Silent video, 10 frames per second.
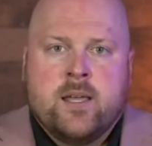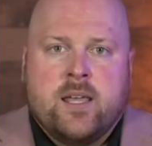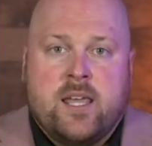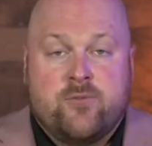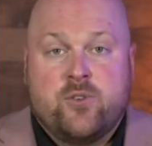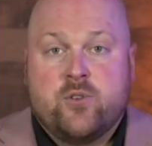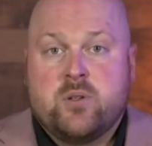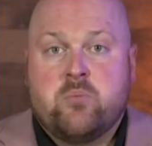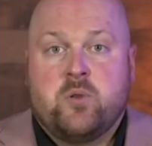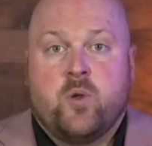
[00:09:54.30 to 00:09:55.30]
If you're an
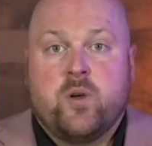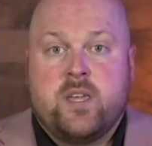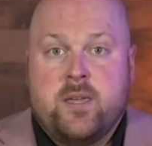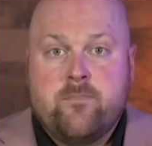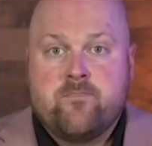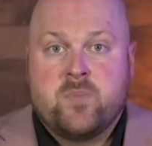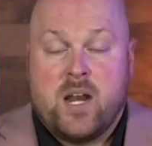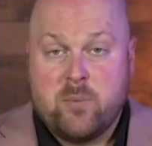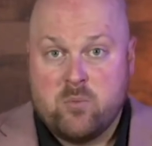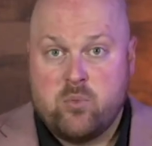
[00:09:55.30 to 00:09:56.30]
employee, and
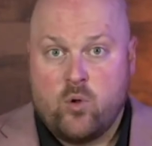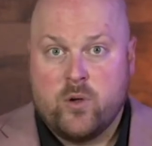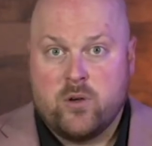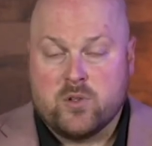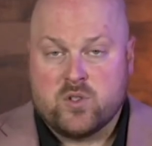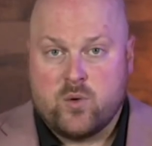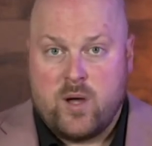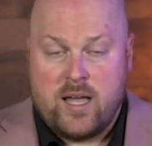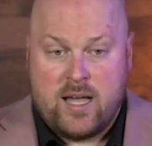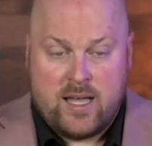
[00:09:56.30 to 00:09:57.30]
I'm an employer, so
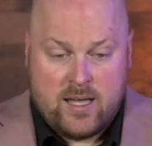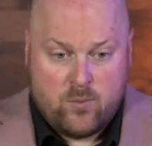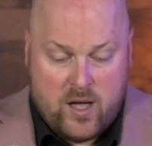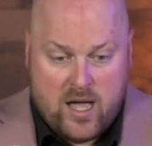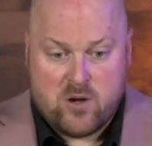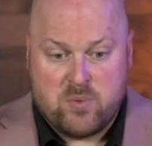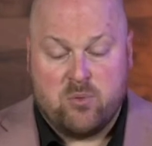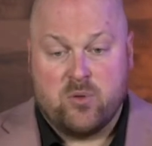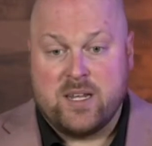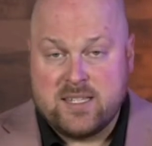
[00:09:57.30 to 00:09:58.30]
I hire
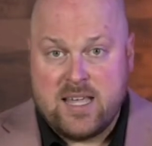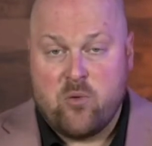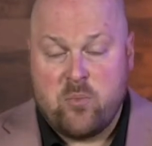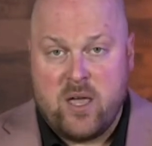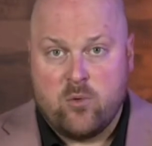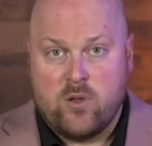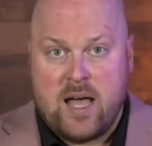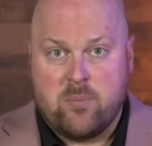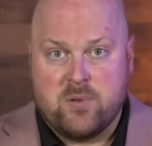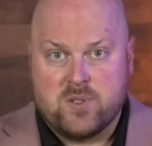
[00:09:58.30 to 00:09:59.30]
people and I see how payroll
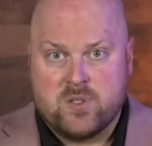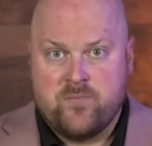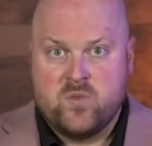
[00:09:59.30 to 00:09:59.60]
happens.